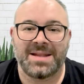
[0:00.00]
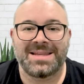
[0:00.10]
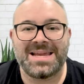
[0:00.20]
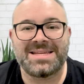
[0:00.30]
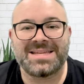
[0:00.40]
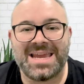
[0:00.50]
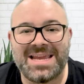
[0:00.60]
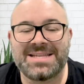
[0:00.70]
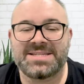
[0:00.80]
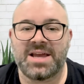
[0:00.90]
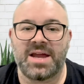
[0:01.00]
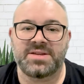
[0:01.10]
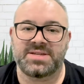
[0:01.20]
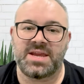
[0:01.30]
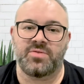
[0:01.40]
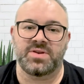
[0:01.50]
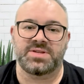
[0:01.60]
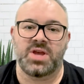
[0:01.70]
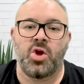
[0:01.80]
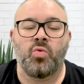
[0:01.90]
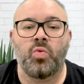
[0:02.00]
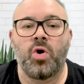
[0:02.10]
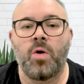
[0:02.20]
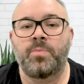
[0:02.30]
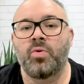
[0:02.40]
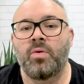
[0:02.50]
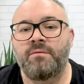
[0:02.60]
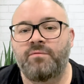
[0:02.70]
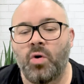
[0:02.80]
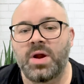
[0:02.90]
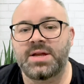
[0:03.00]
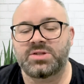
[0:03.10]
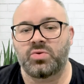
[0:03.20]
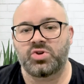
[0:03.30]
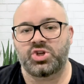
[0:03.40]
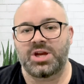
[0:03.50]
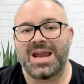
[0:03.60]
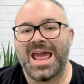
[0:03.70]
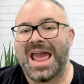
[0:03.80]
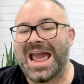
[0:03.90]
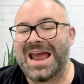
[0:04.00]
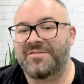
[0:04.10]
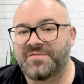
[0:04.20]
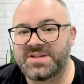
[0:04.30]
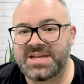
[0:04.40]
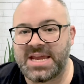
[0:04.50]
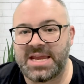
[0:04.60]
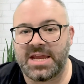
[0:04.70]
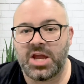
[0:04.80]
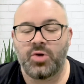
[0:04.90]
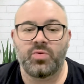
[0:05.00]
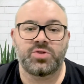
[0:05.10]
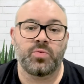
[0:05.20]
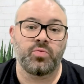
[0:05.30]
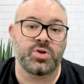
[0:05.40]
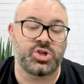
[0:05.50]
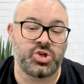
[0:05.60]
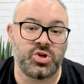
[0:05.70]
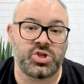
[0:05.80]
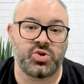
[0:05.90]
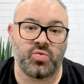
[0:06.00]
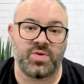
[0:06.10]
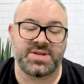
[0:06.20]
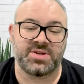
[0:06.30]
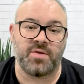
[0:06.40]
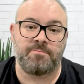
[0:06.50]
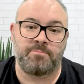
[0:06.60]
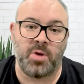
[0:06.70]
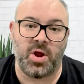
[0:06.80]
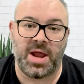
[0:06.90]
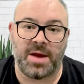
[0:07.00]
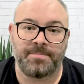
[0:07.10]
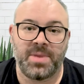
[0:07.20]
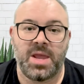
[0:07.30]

These insider secrets will help avoid exhaustion and fatigue, which will reduce your risk of burnout.